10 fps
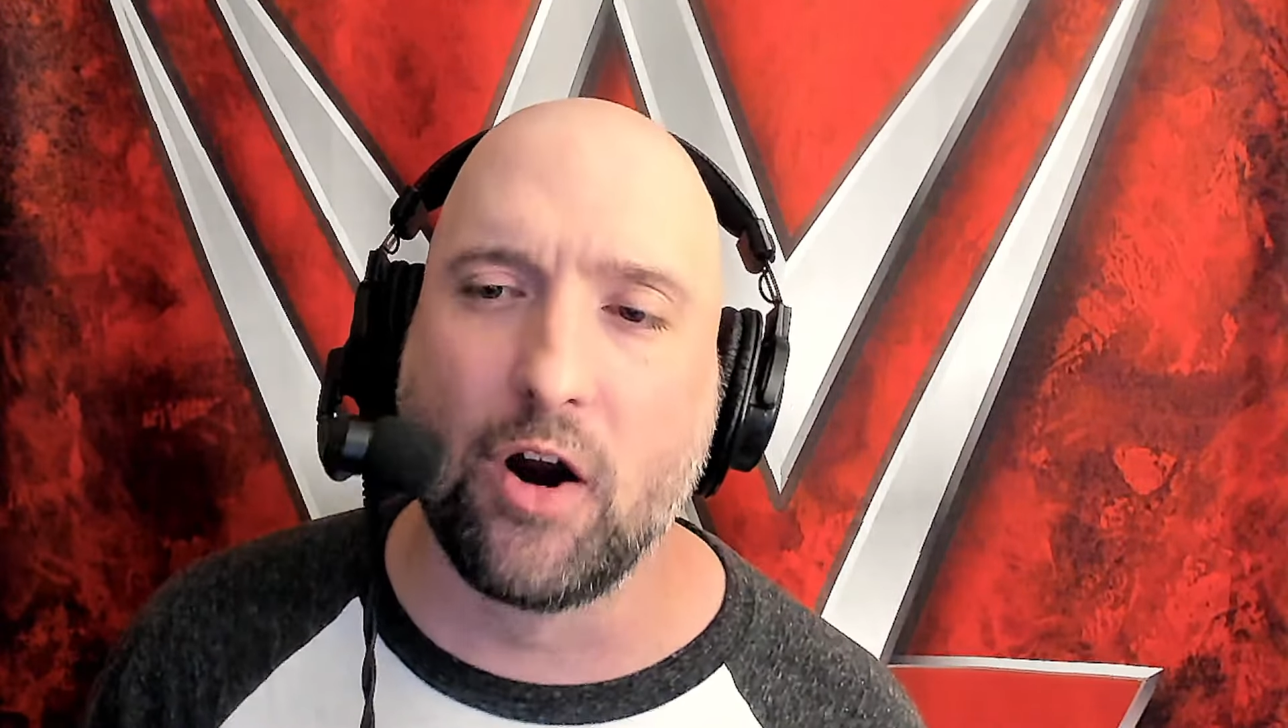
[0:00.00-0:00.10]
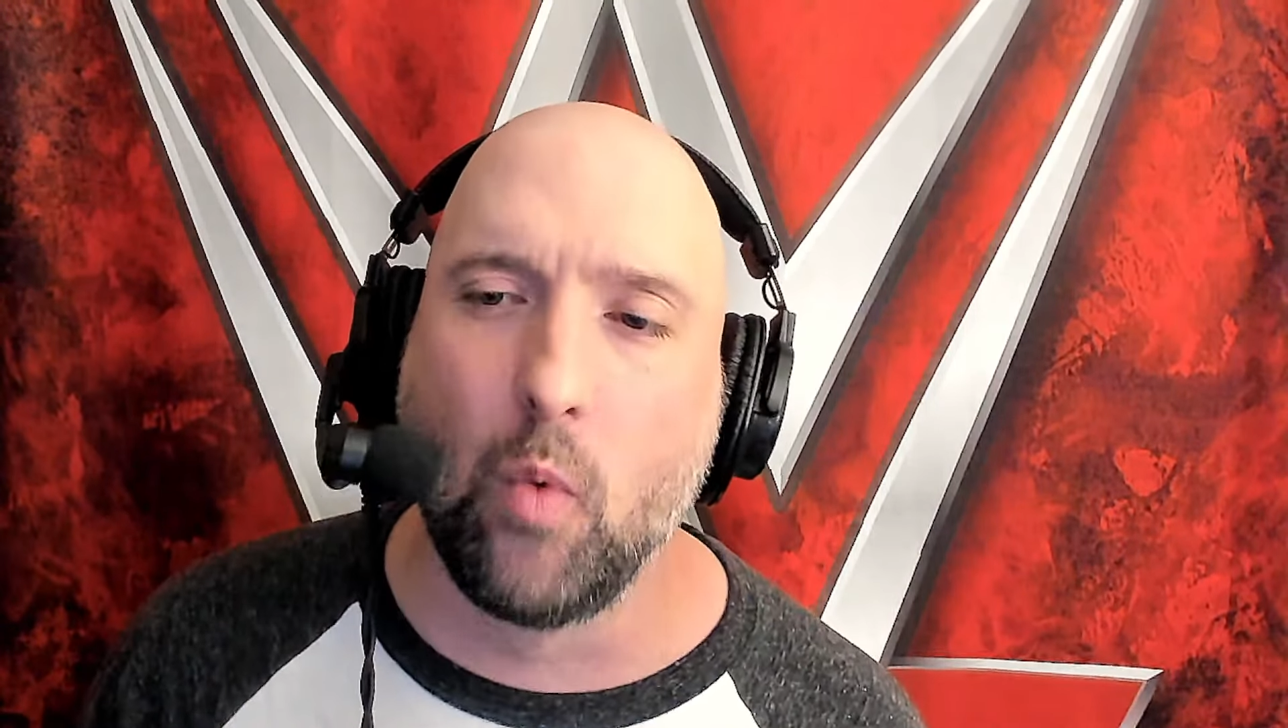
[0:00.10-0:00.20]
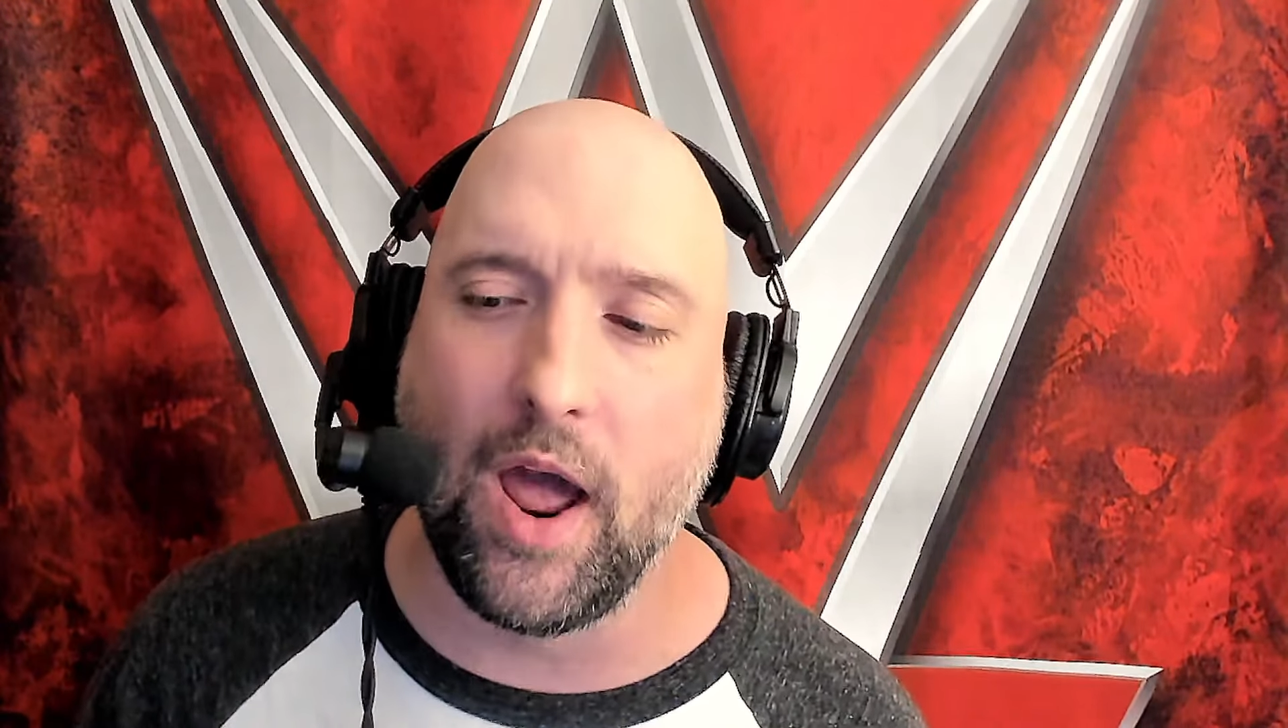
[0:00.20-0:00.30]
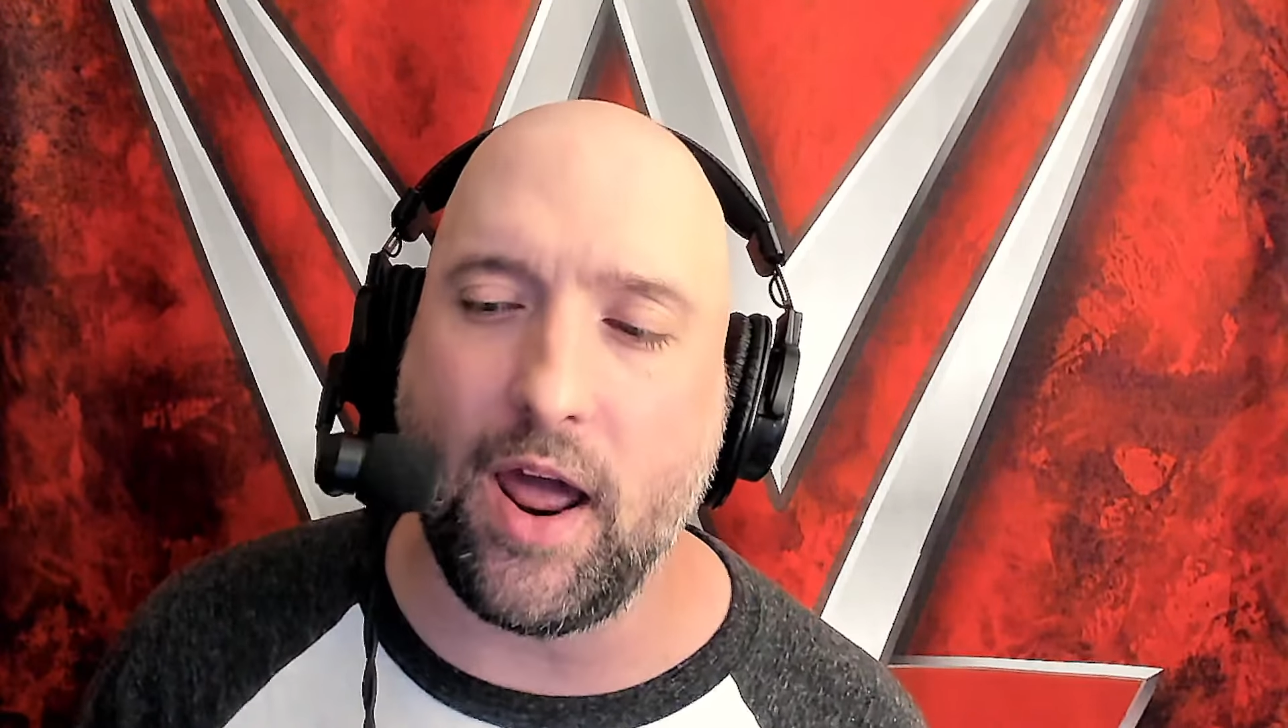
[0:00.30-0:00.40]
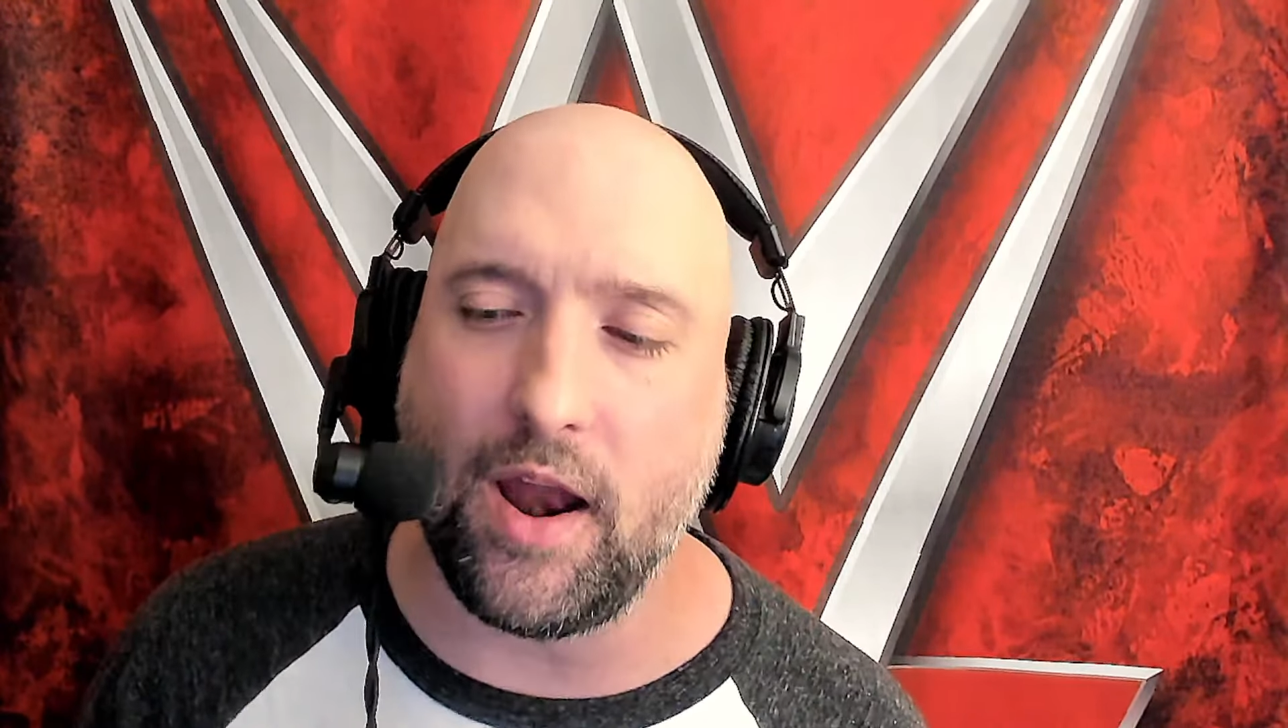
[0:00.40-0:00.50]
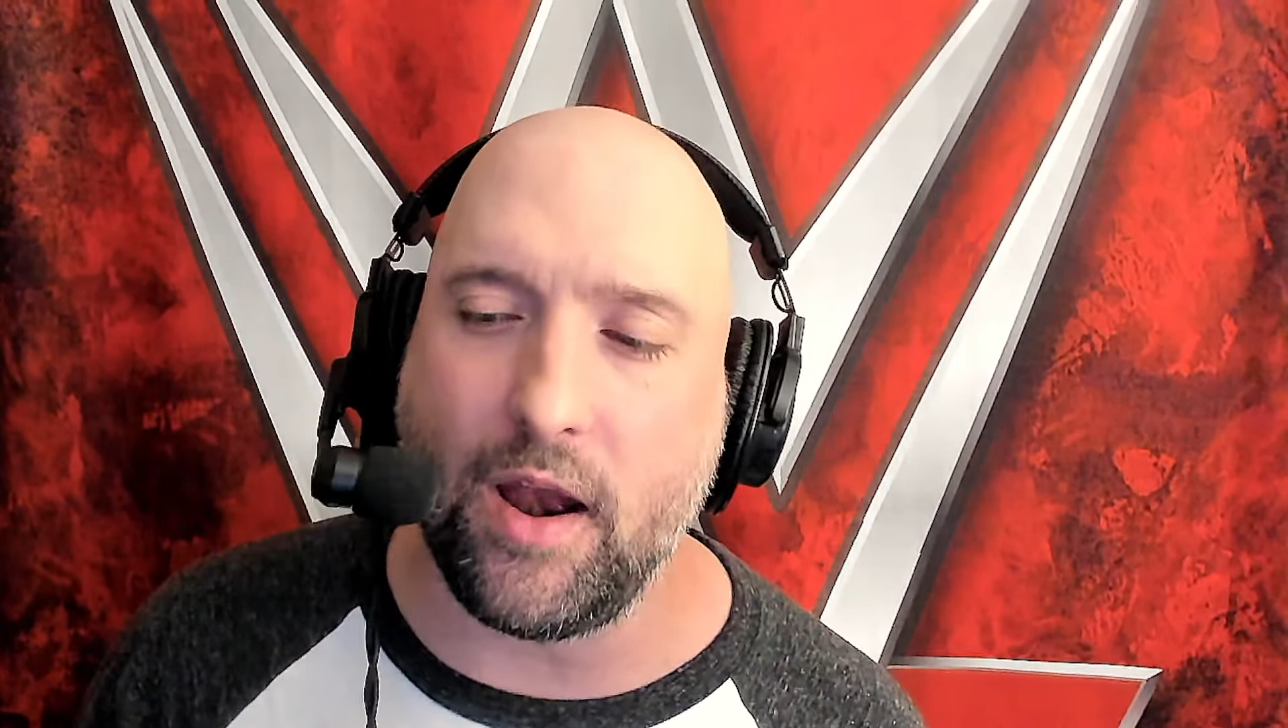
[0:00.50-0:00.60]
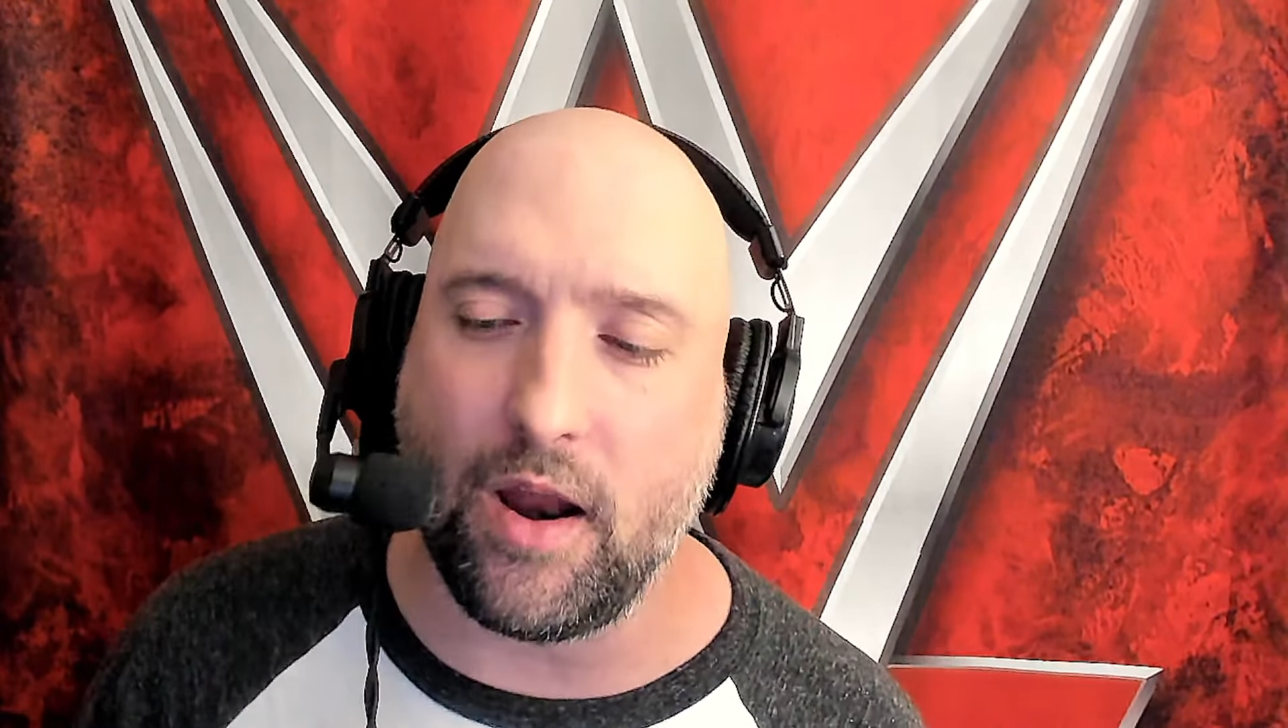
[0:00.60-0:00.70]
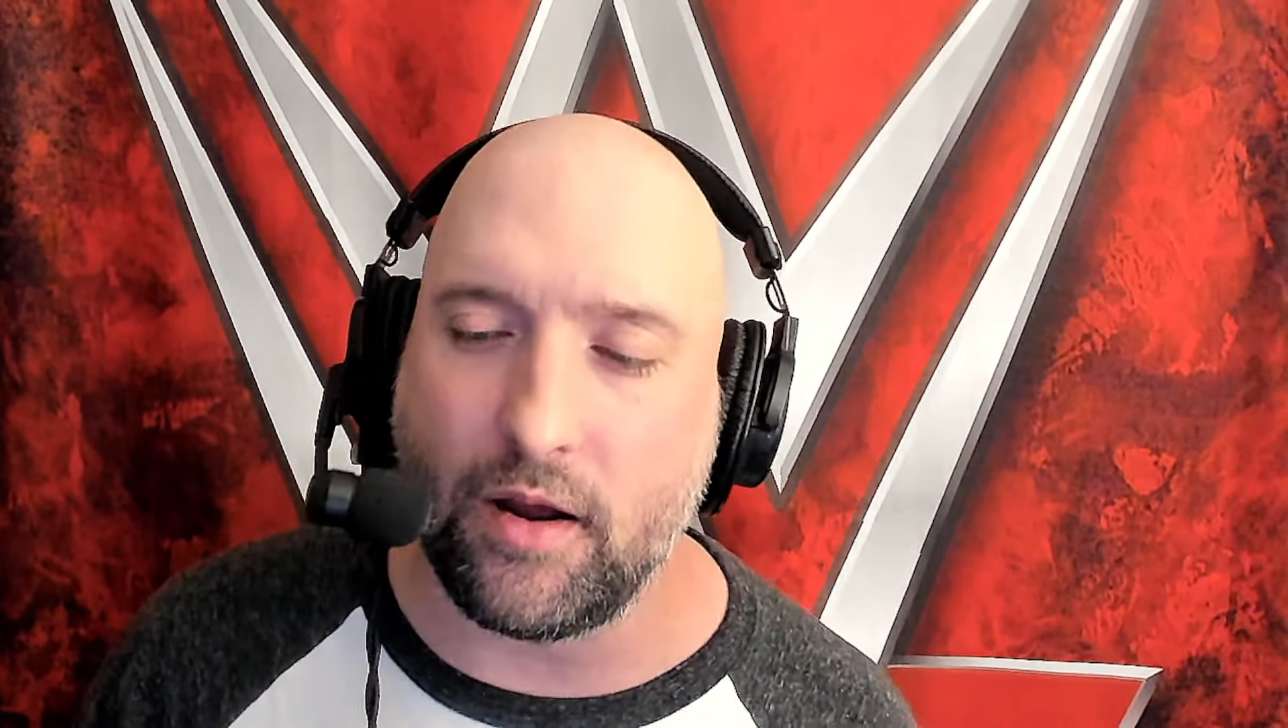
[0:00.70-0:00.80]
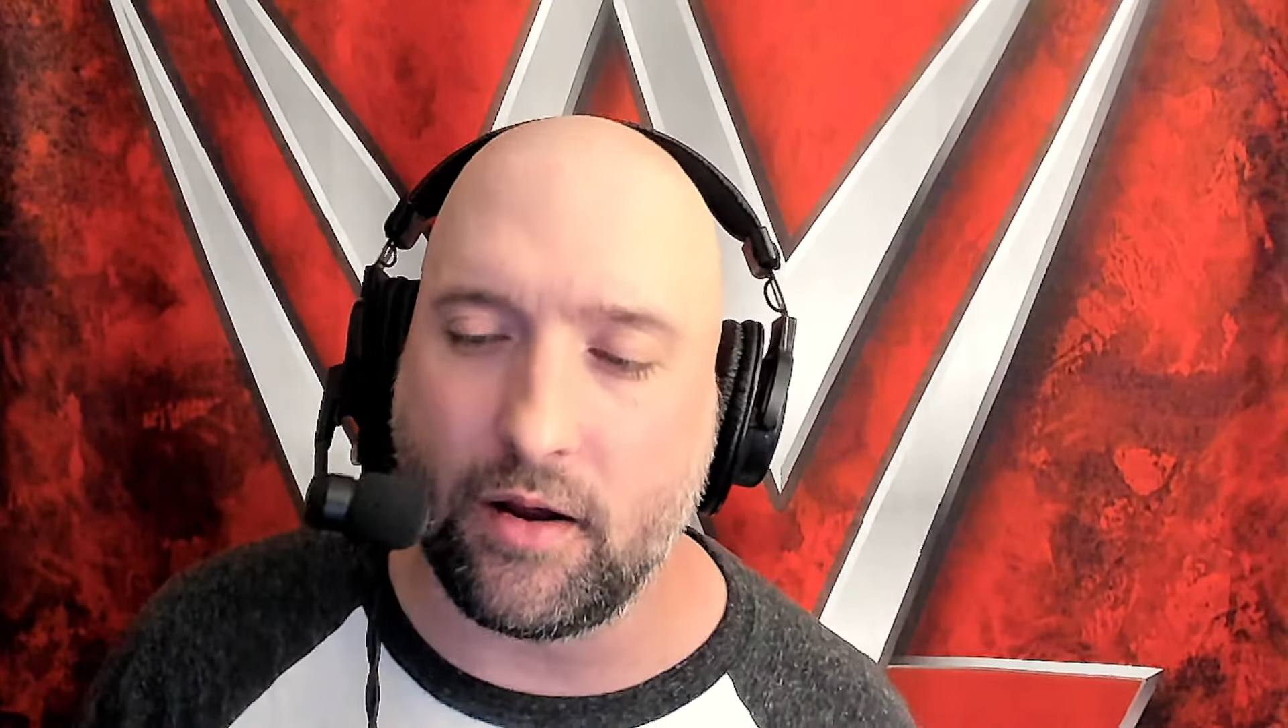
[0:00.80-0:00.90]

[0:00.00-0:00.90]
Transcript: win?